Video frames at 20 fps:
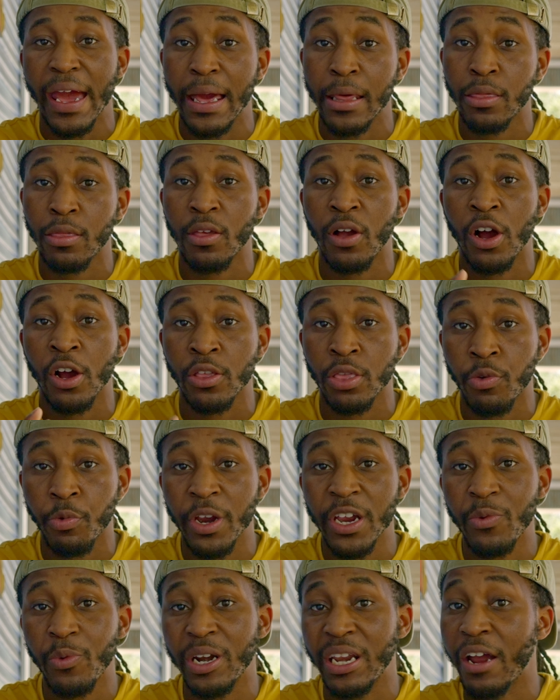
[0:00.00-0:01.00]
S log
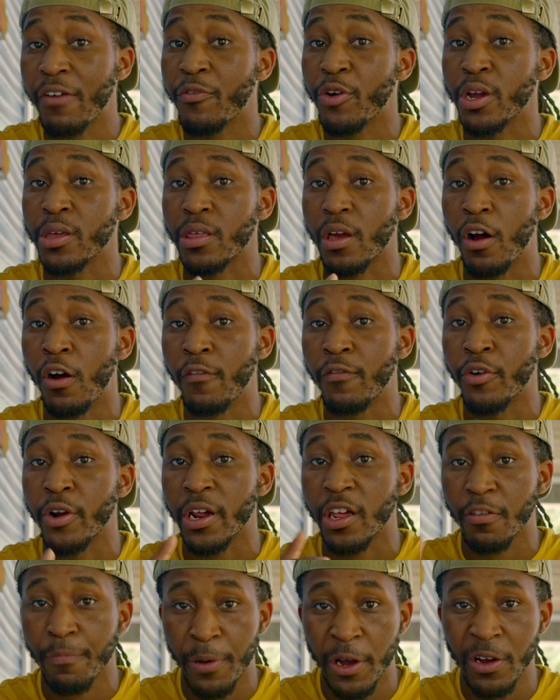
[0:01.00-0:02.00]
three whenever it's
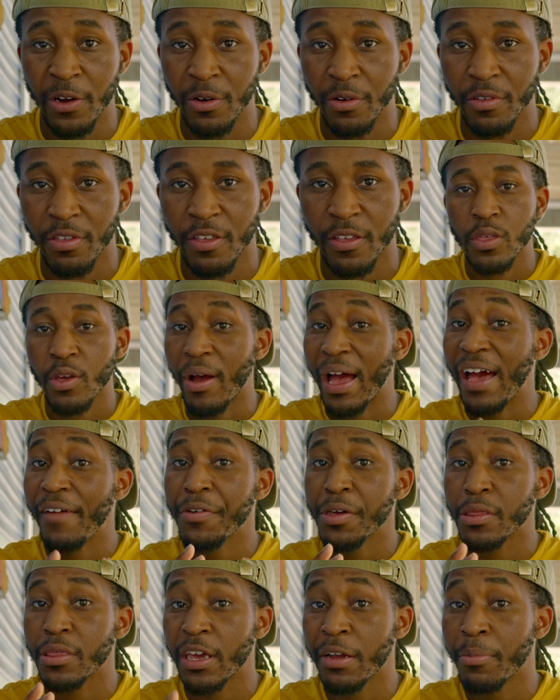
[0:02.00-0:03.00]
overexposed. So
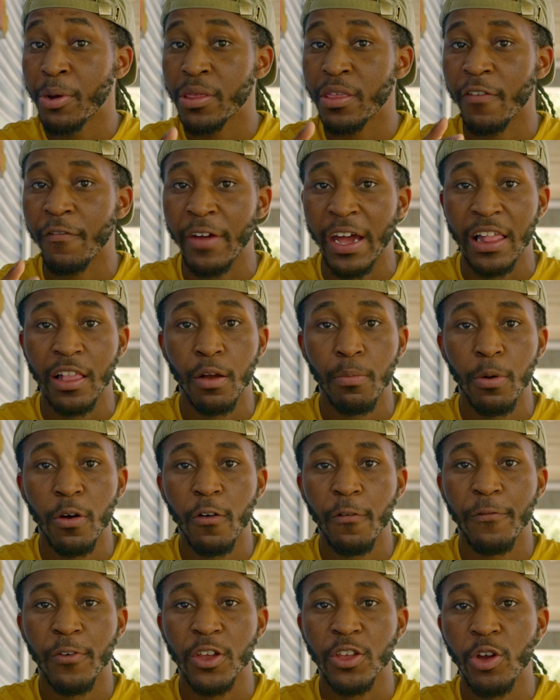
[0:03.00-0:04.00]
having zebras
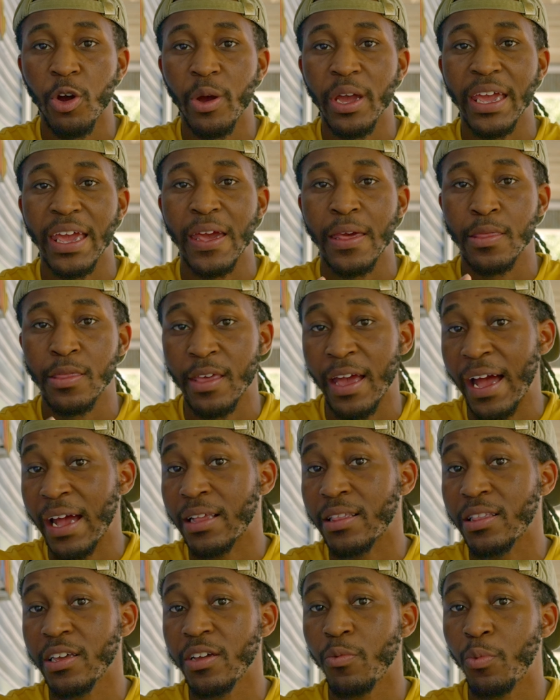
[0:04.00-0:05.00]
available for knowing
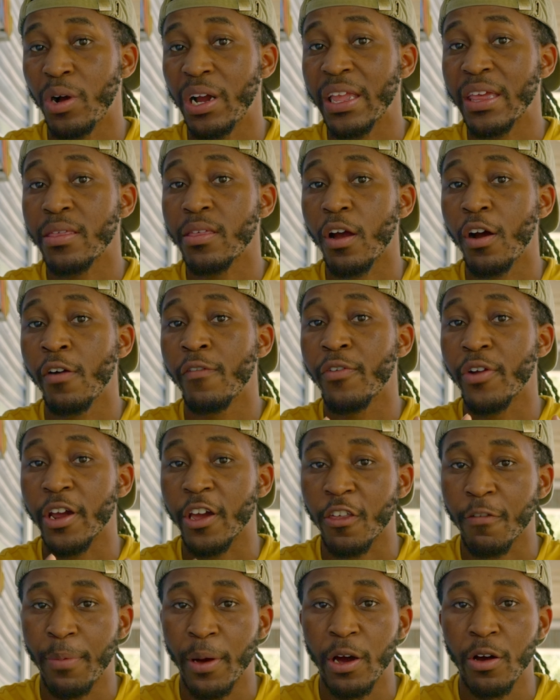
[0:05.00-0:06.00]
exactly what is
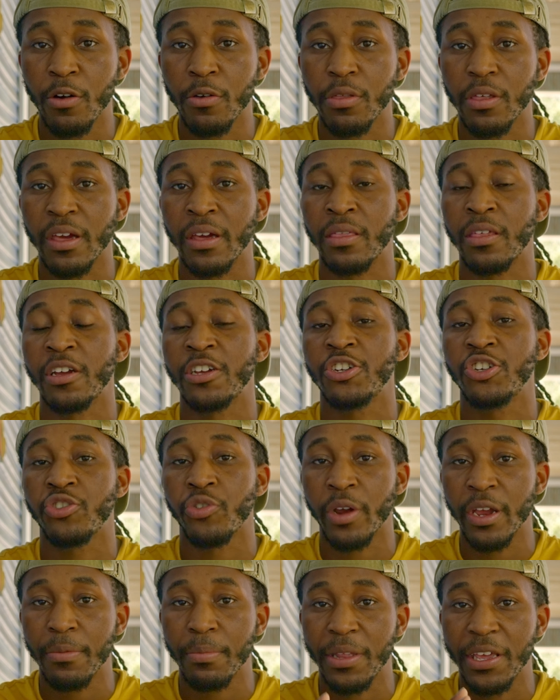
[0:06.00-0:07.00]
overexposed is
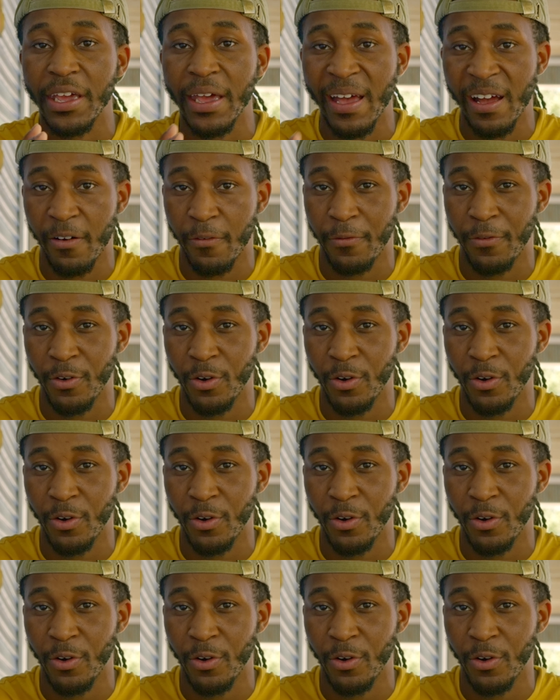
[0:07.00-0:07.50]
extremely helpful.